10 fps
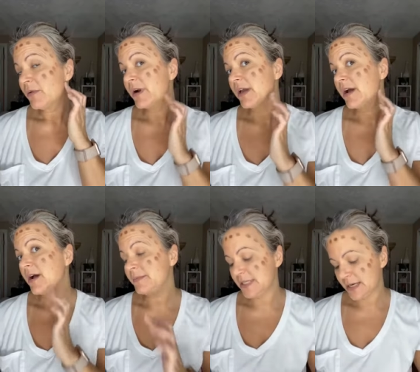We're going to
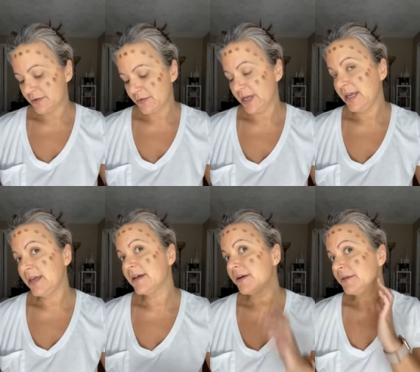come down right
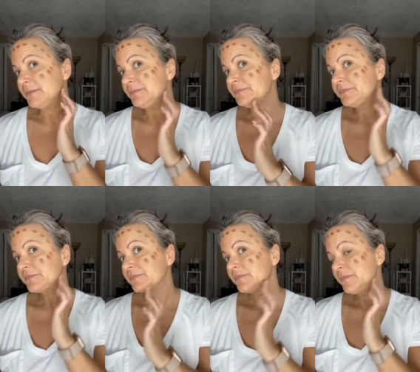here,
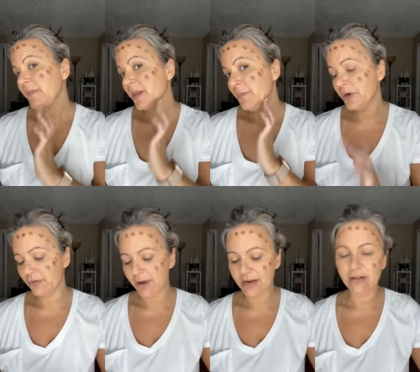put
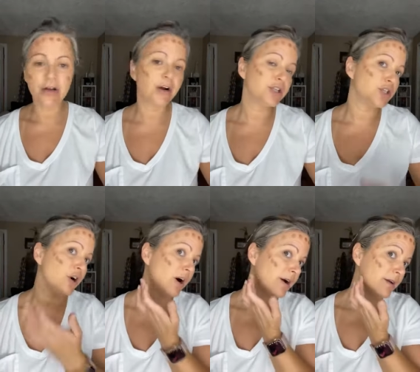it right along our
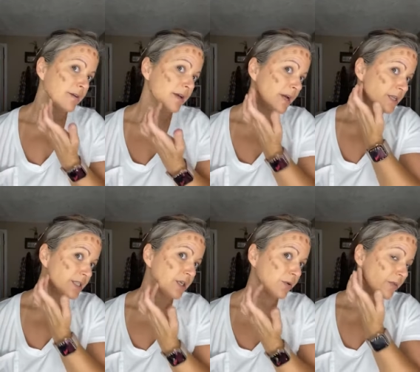jaw.
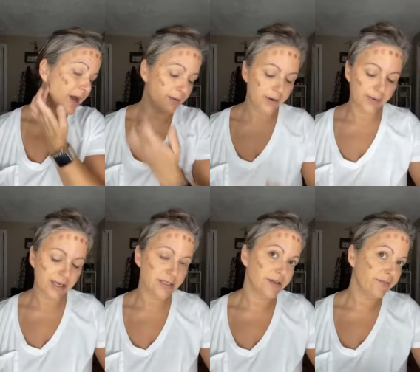So that way we
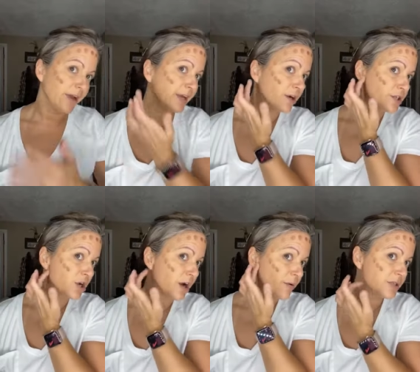can define our
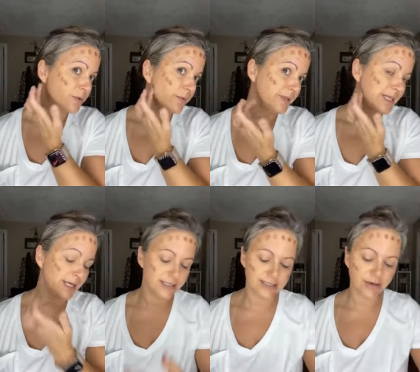jaw. So when we
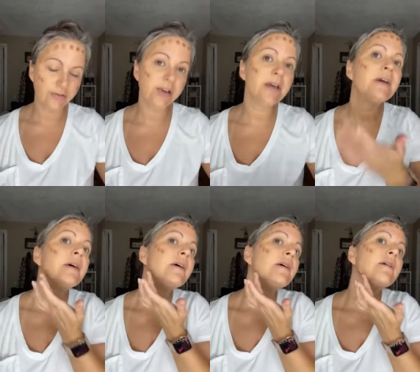take a selfie,
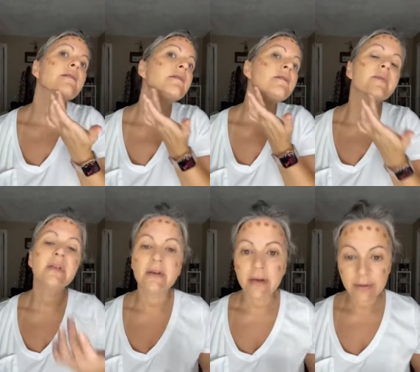we
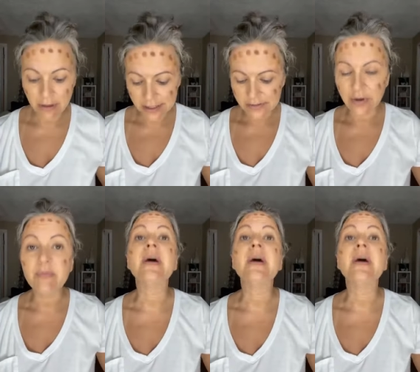look like we lost 5